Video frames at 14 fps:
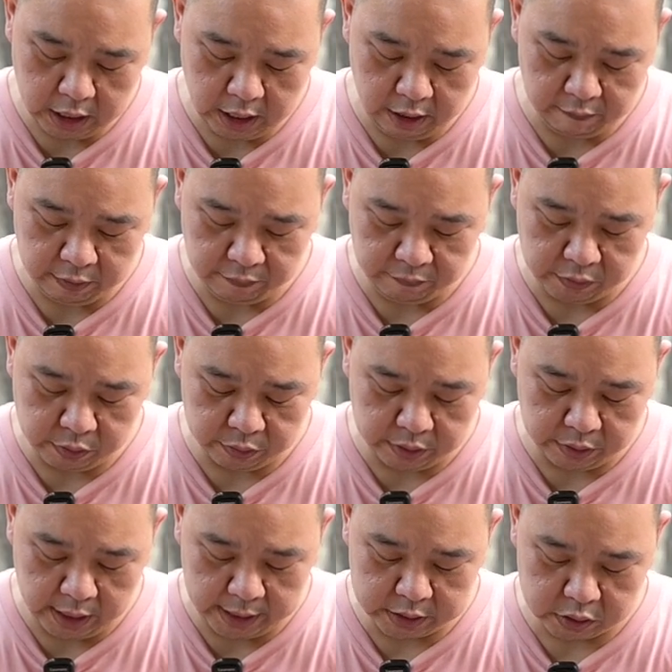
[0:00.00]
every few
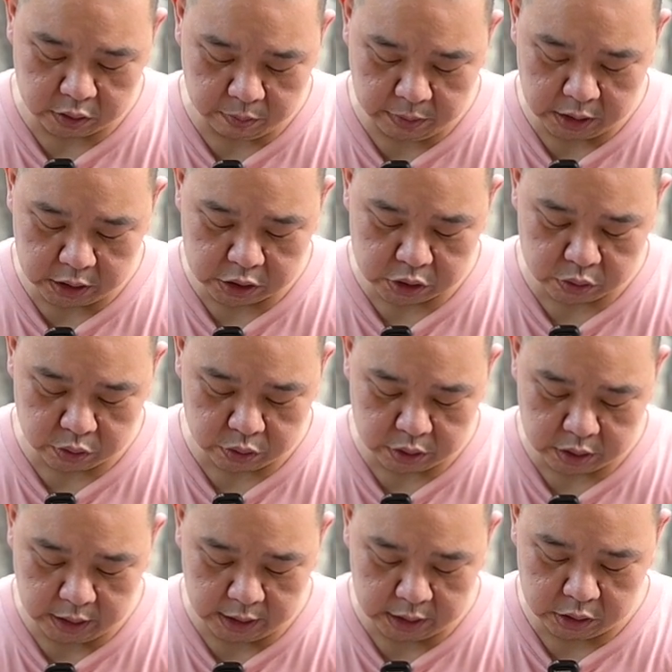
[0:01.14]
rides to make sure
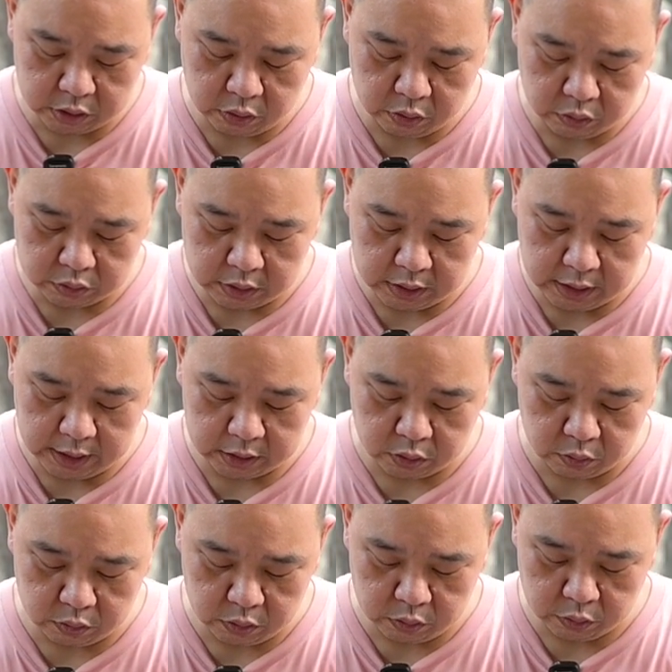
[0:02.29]
they don't get
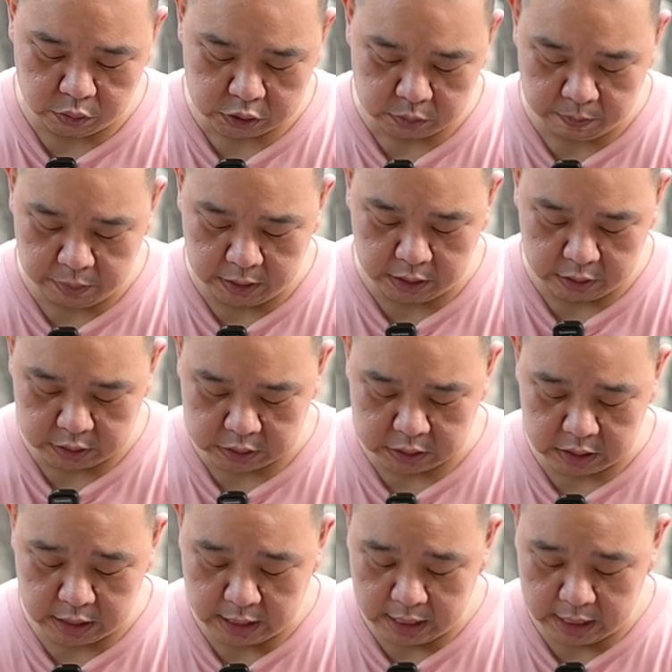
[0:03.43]
too loose, because